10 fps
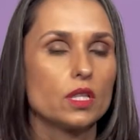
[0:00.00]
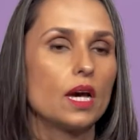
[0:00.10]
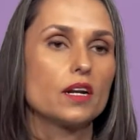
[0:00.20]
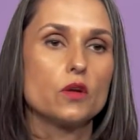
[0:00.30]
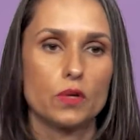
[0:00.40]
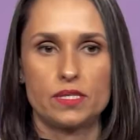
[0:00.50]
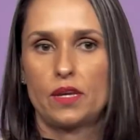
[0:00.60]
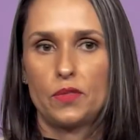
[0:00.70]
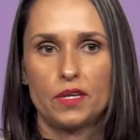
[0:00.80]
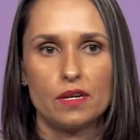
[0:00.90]
a lot of noise
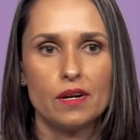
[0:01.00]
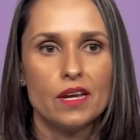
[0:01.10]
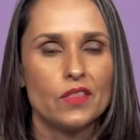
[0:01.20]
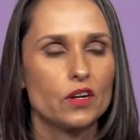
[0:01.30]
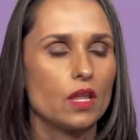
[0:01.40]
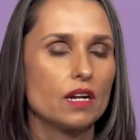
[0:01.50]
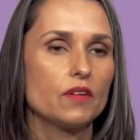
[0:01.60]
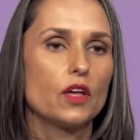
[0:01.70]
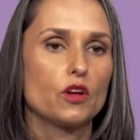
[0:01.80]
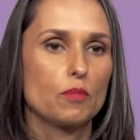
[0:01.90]
out there. There are a lot
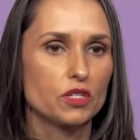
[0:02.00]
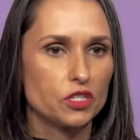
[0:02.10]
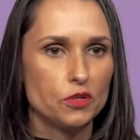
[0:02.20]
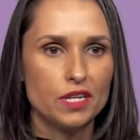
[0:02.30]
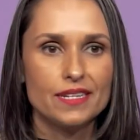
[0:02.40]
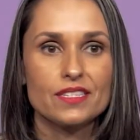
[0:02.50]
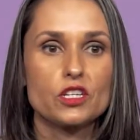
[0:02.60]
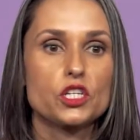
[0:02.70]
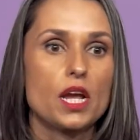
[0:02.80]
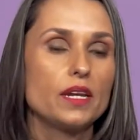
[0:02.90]
of other opportunities
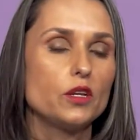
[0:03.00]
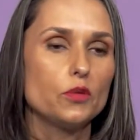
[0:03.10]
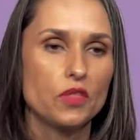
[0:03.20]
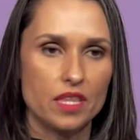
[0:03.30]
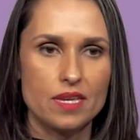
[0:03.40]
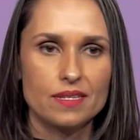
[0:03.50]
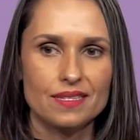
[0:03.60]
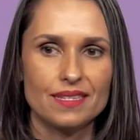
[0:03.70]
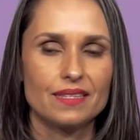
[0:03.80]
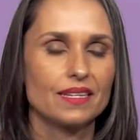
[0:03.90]
and shiny new things that,